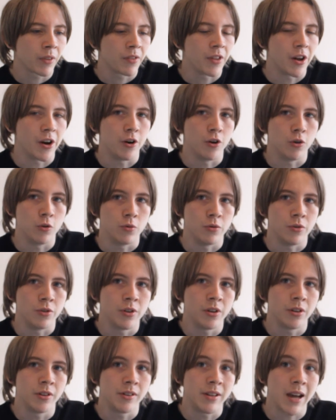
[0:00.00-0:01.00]
their own
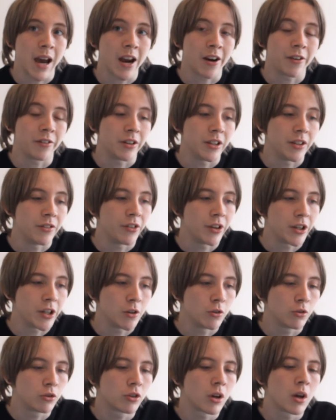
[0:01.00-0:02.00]
diary
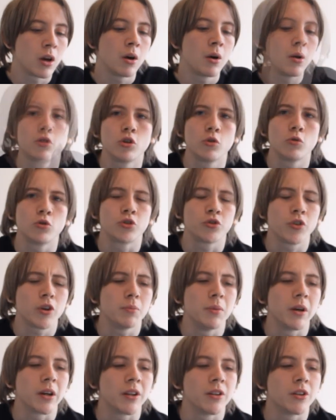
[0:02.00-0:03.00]
videos. So it was fun
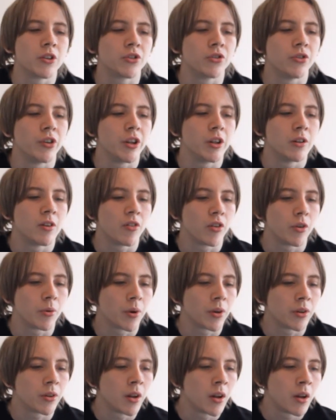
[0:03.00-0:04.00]
making this video,
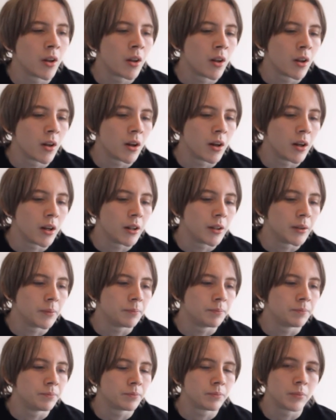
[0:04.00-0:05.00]
everyone.
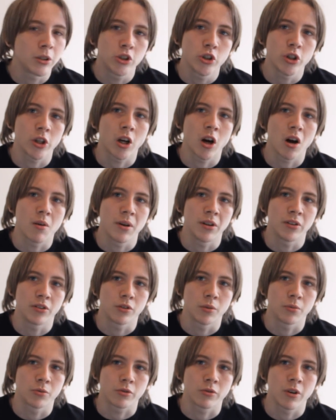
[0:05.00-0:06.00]
Be sure to comment,
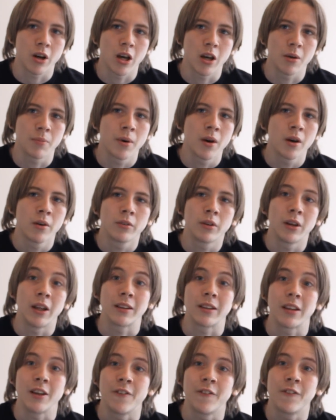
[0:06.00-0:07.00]
subscribe, like
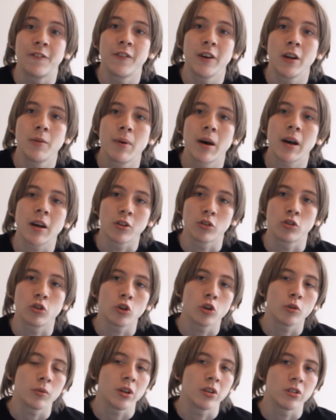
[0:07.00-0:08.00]
to hear feedback as
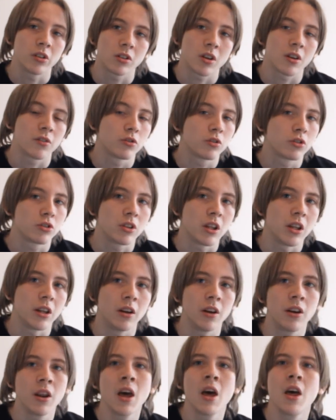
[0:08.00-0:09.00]
always, as I've
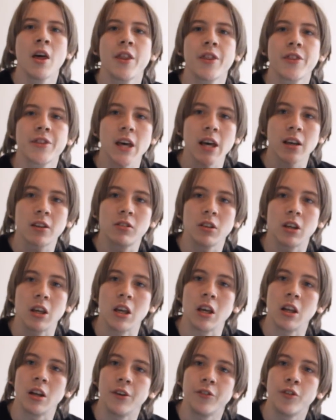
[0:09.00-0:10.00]
stated. Thanks
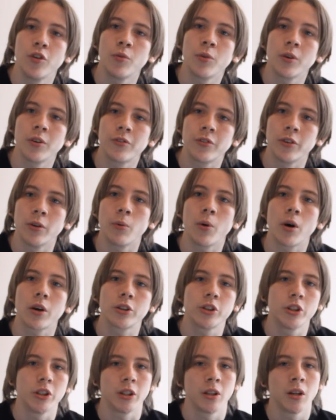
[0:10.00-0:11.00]
again, everyone, for
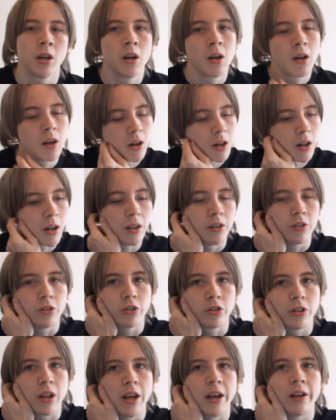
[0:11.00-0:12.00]
watching and
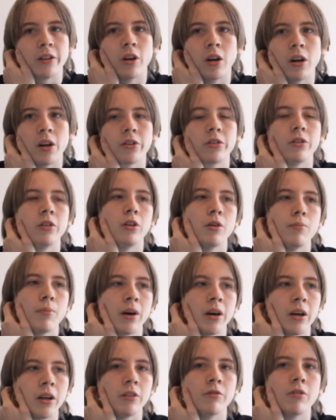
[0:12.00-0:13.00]
staying to listen to
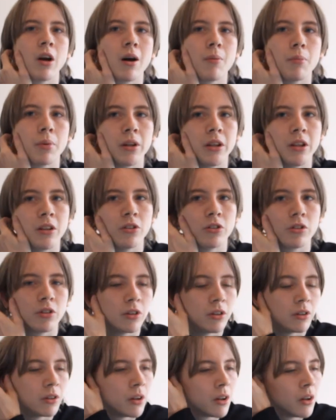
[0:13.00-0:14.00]
my ramblings
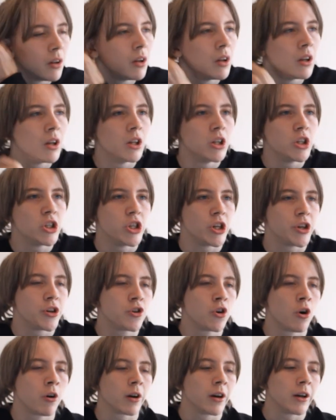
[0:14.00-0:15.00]
and
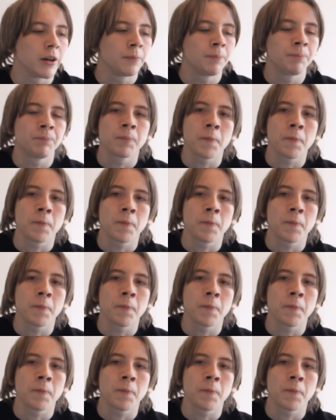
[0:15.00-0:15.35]
shit-talking